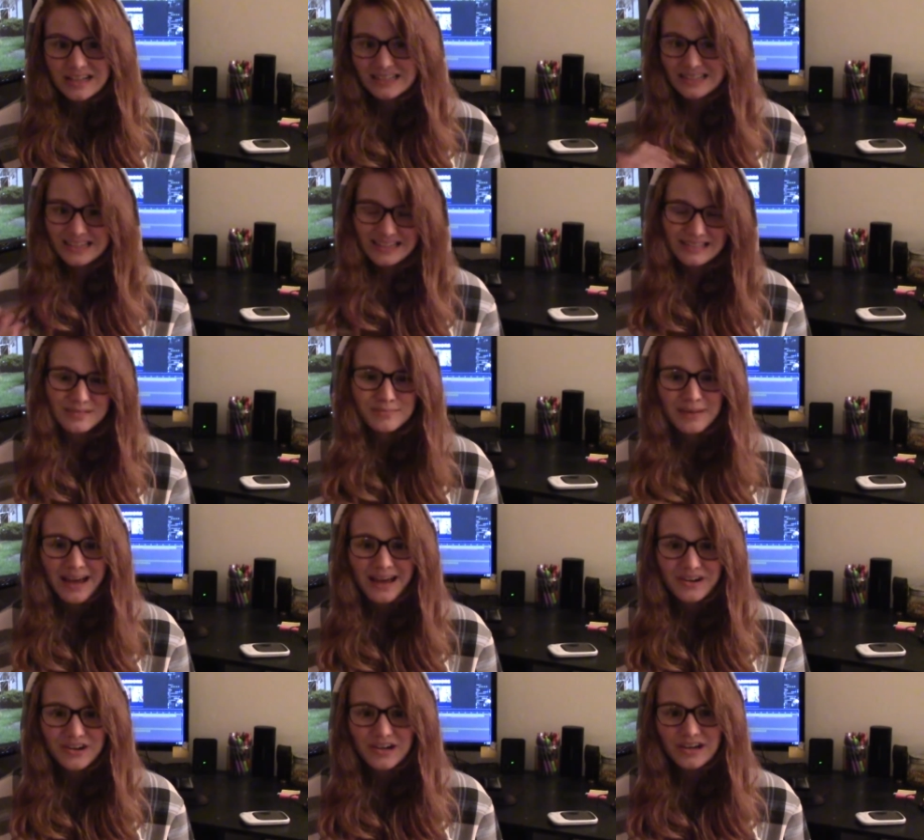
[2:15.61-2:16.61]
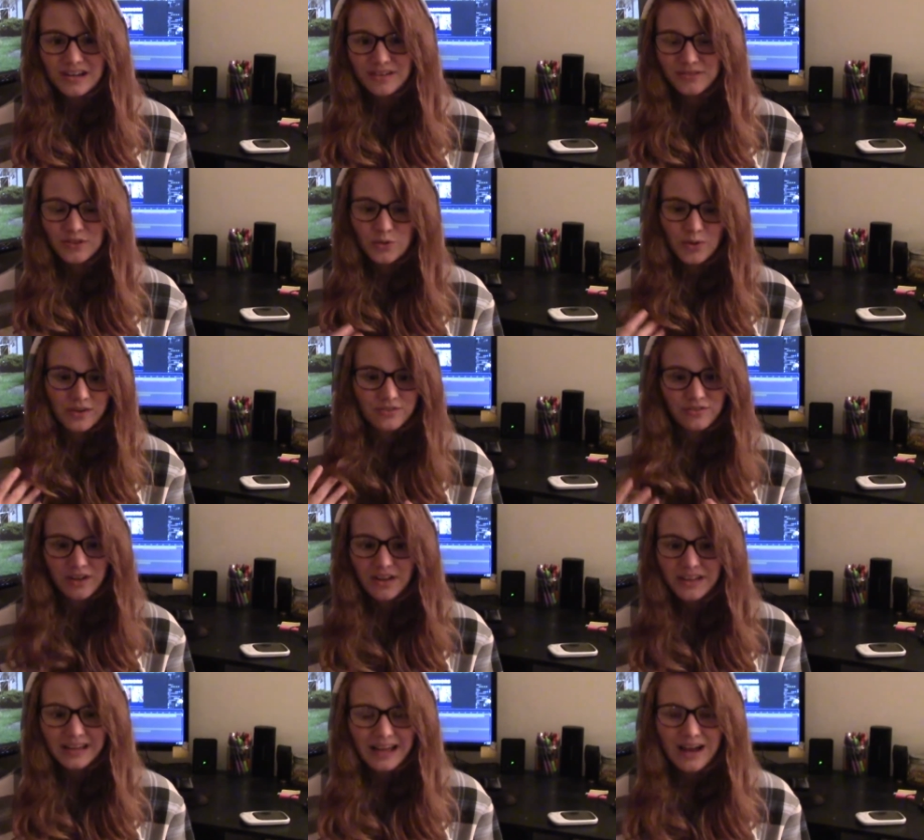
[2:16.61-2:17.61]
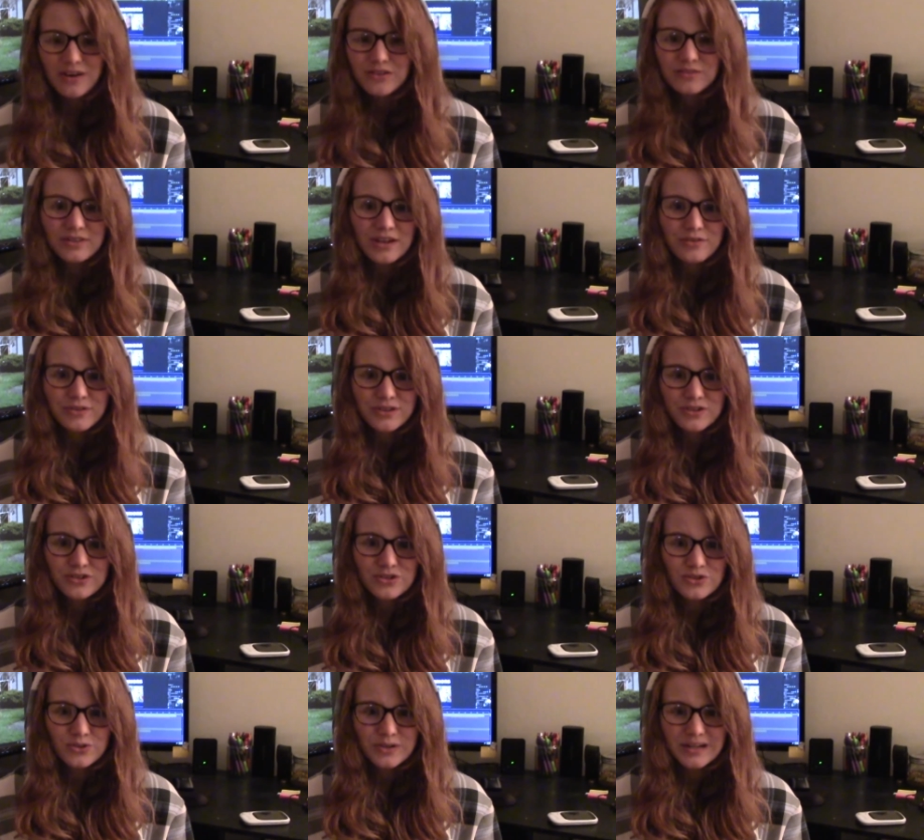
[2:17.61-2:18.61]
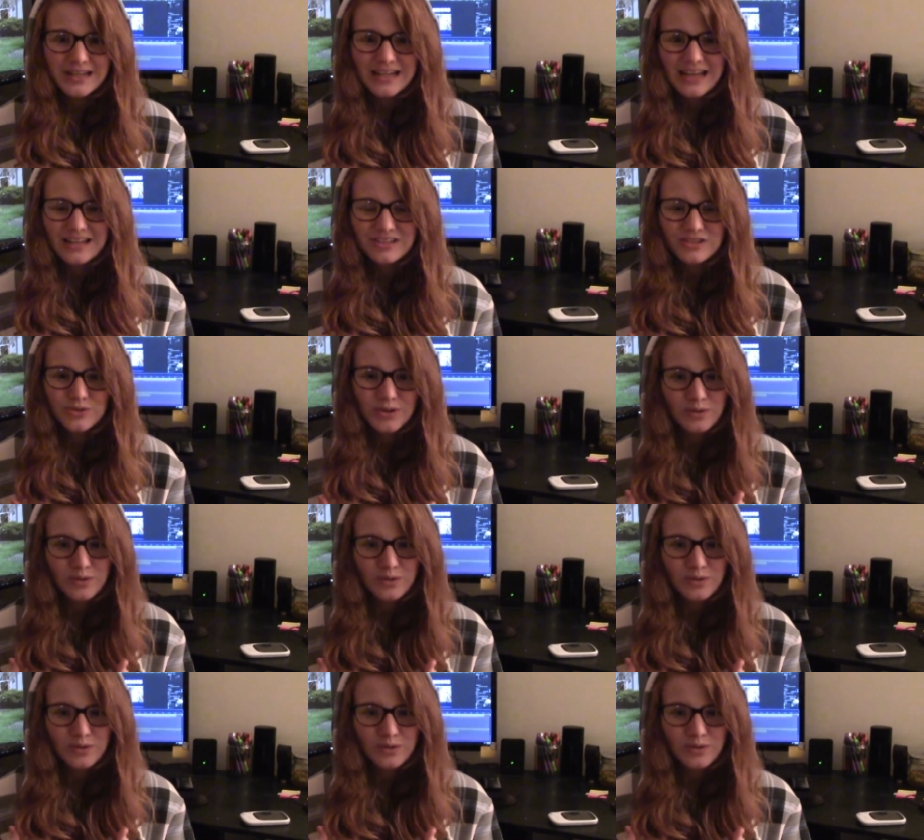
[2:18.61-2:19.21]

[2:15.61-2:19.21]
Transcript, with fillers: It doesn't matter if you are falling out of love with your story and you